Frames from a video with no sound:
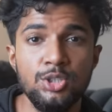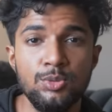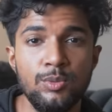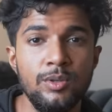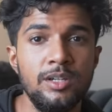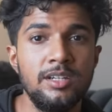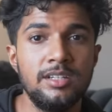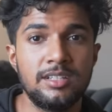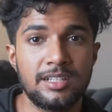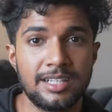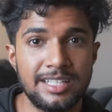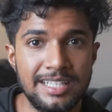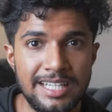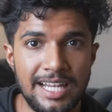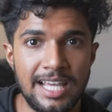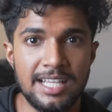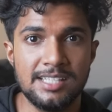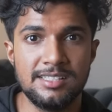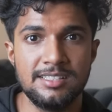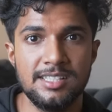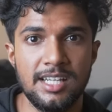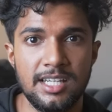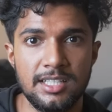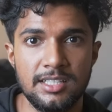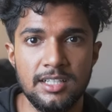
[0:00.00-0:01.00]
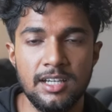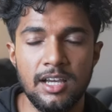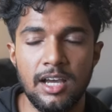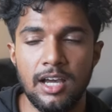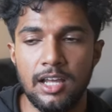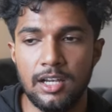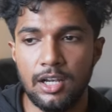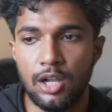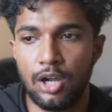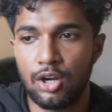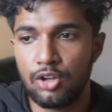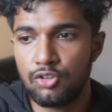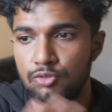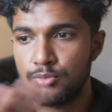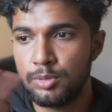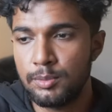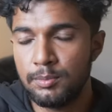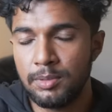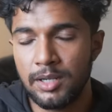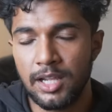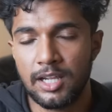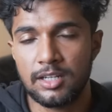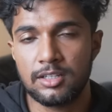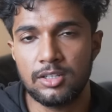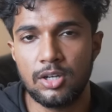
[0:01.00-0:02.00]
you will realize that a lot of
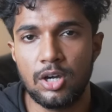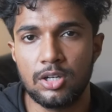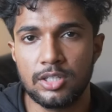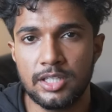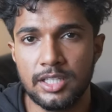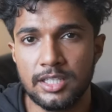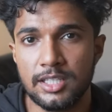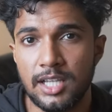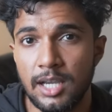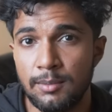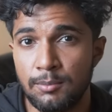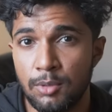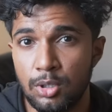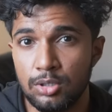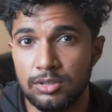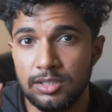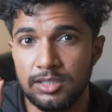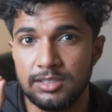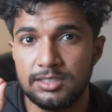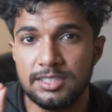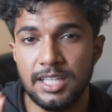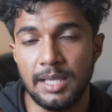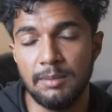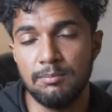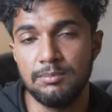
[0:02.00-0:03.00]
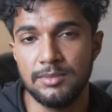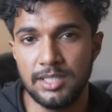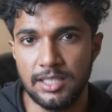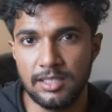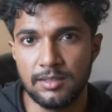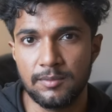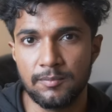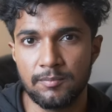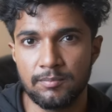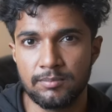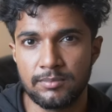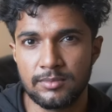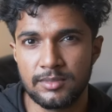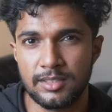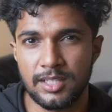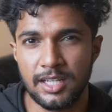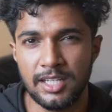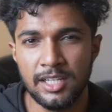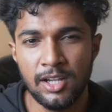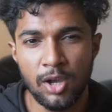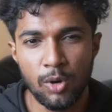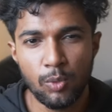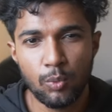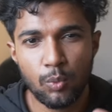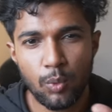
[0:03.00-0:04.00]
people are talking about the same thing,
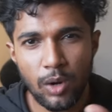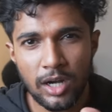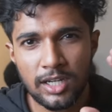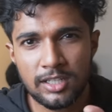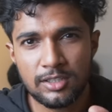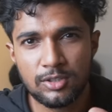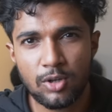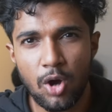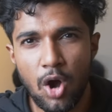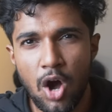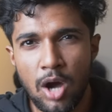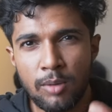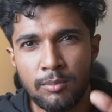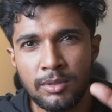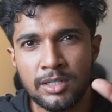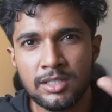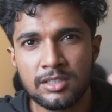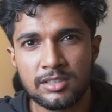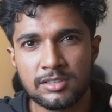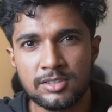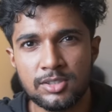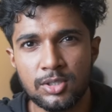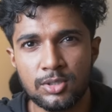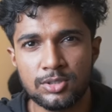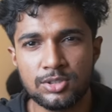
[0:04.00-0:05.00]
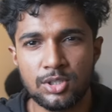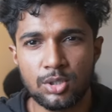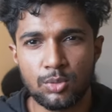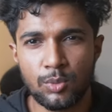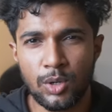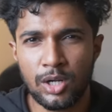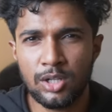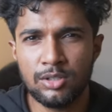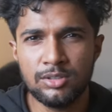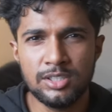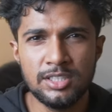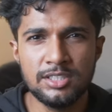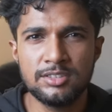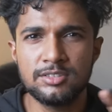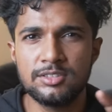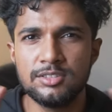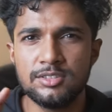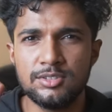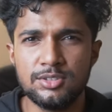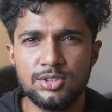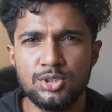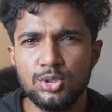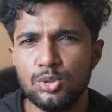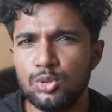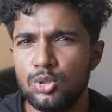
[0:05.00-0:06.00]
right? One common resource or one of these
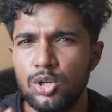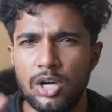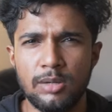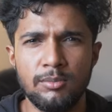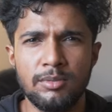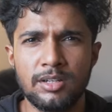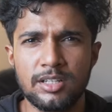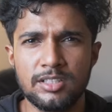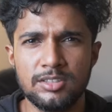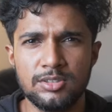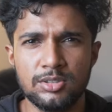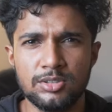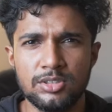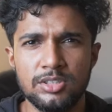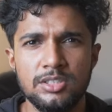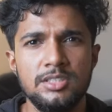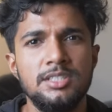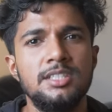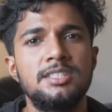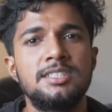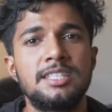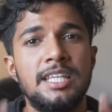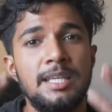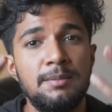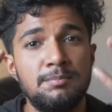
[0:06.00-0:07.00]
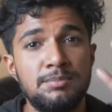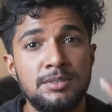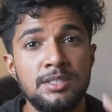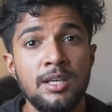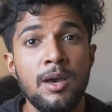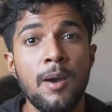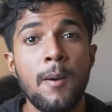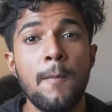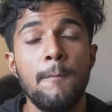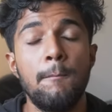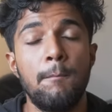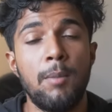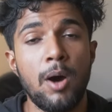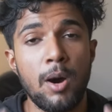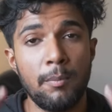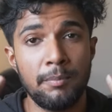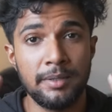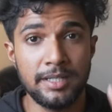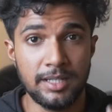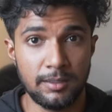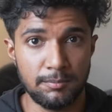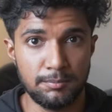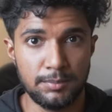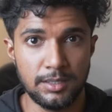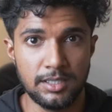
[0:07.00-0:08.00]
two common resources just keeps
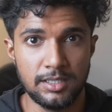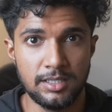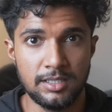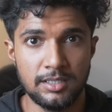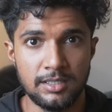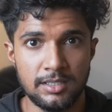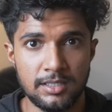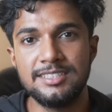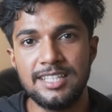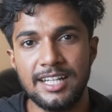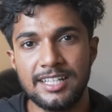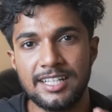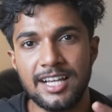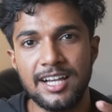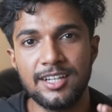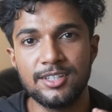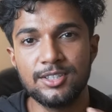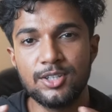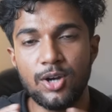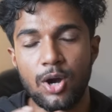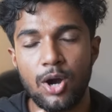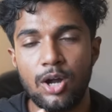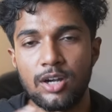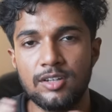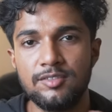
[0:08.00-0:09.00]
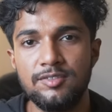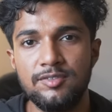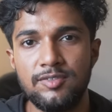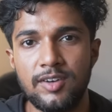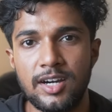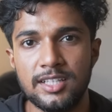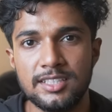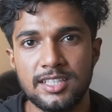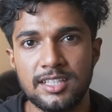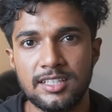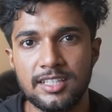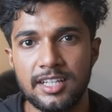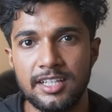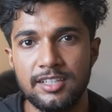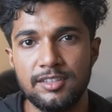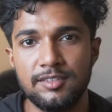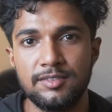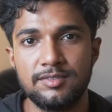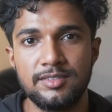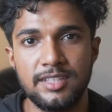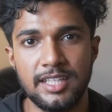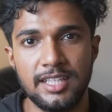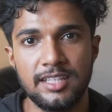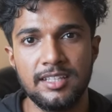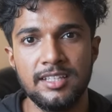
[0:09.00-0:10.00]
popping up. It's like a godfather kind of
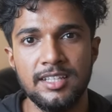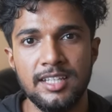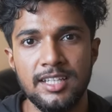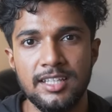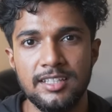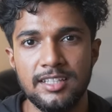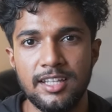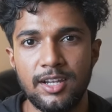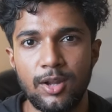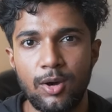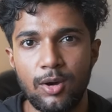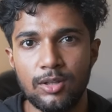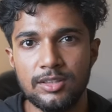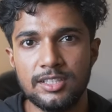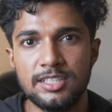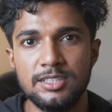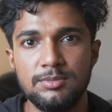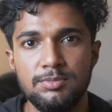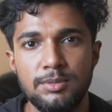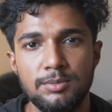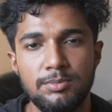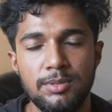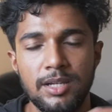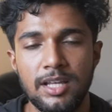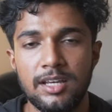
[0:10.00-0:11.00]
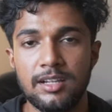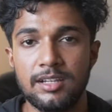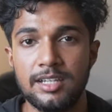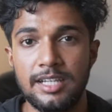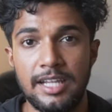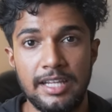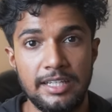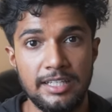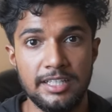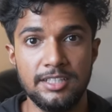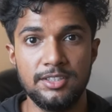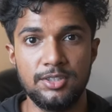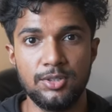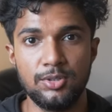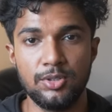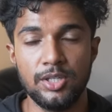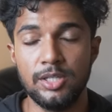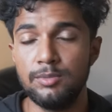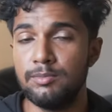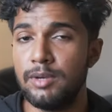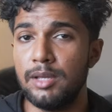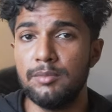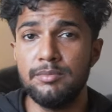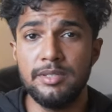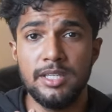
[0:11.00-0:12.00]
thing that all these people are relating to.
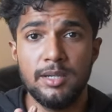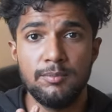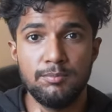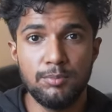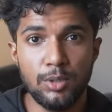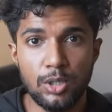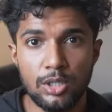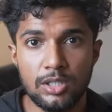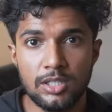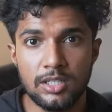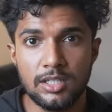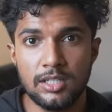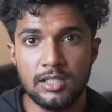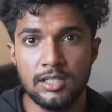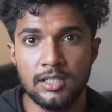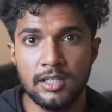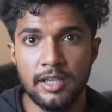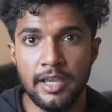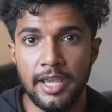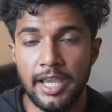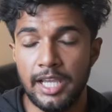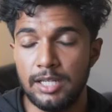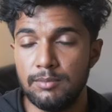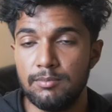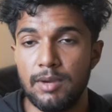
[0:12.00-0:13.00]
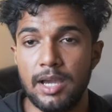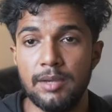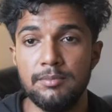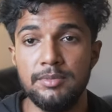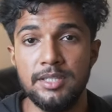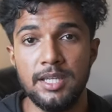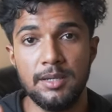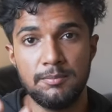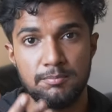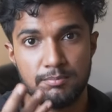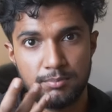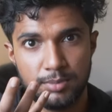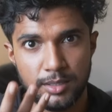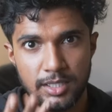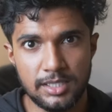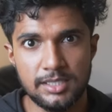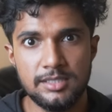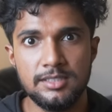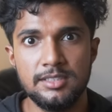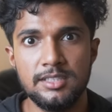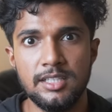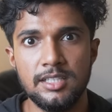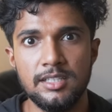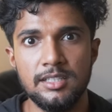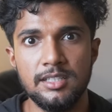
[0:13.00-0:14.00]
It might be a book. It might be a
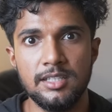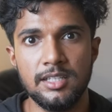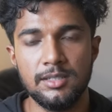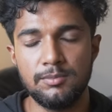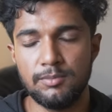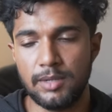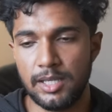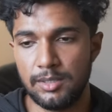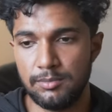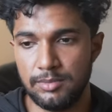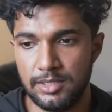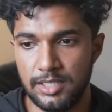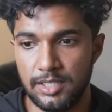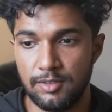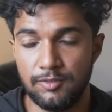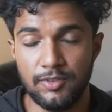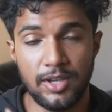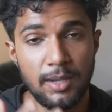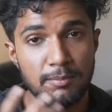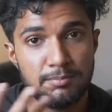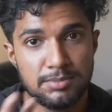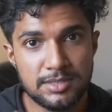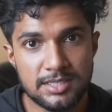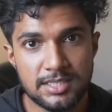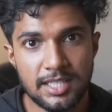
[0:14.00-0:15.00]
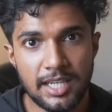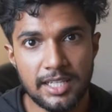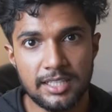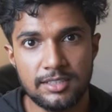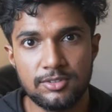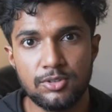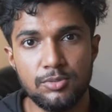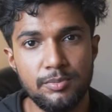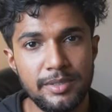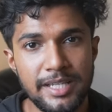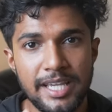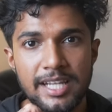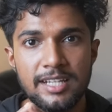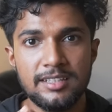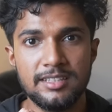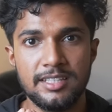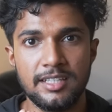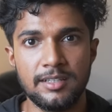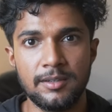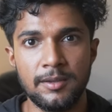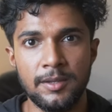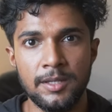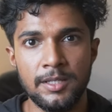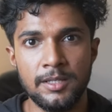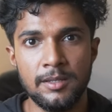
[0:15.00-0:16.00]
person, it might be a website, could be
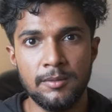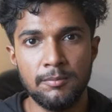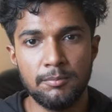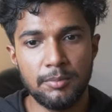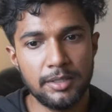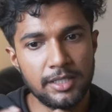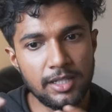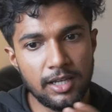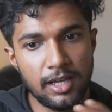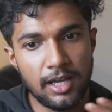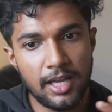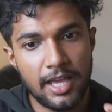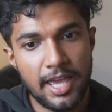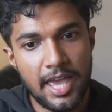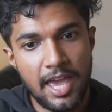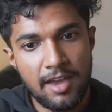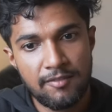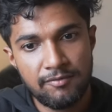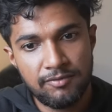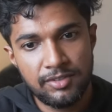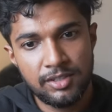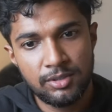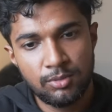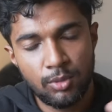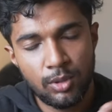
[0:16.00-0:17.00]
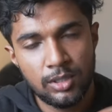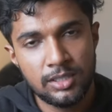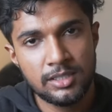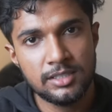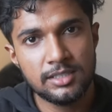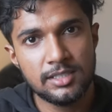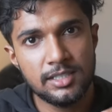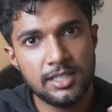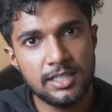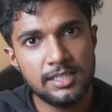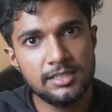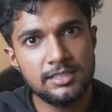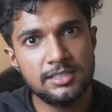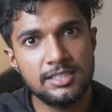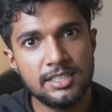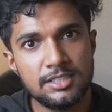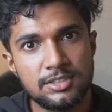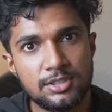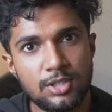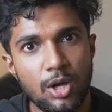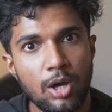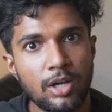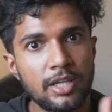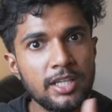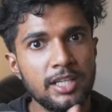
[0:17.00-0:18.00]
anything. But everyone is
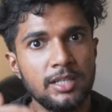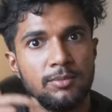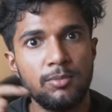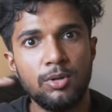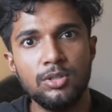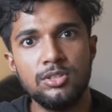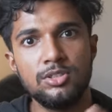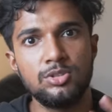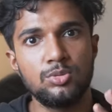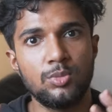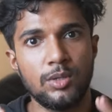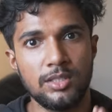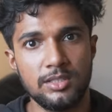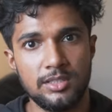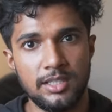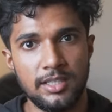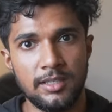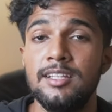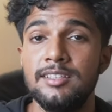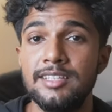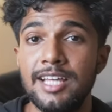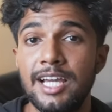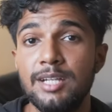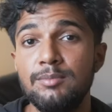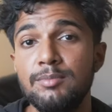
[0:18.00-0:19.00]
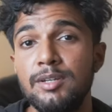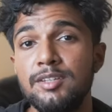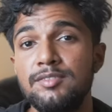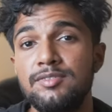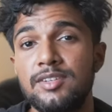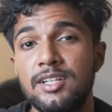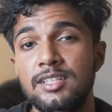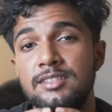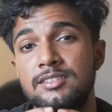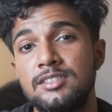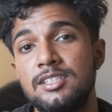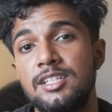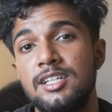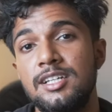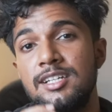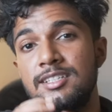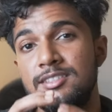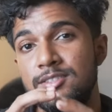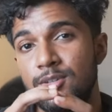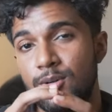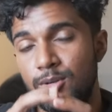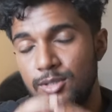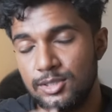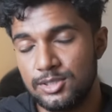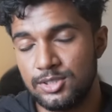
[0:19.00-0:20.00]
just talking about this one thing. That, my friends,
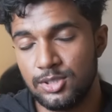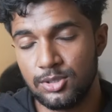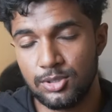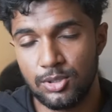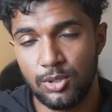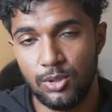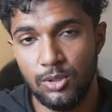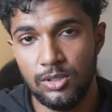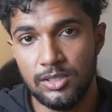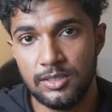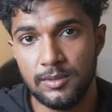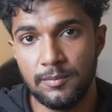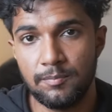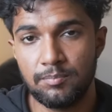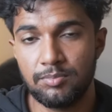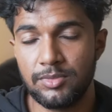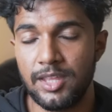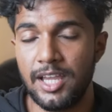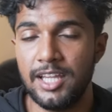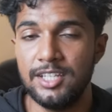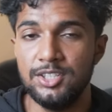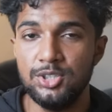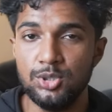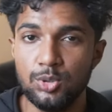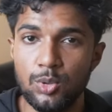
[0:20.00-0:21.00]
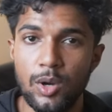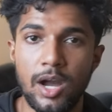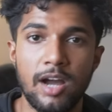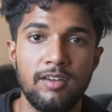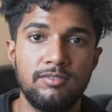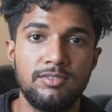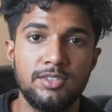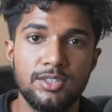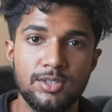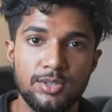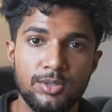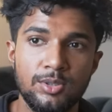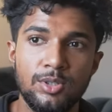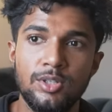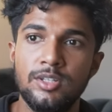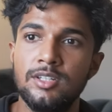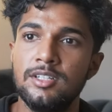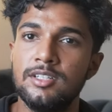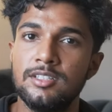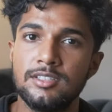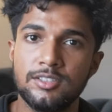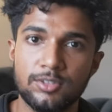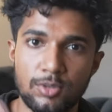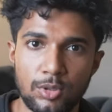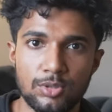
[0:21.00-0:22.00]
is also gold, and you have to
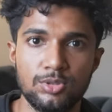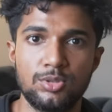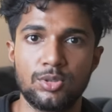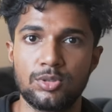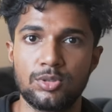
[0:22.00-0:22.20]
go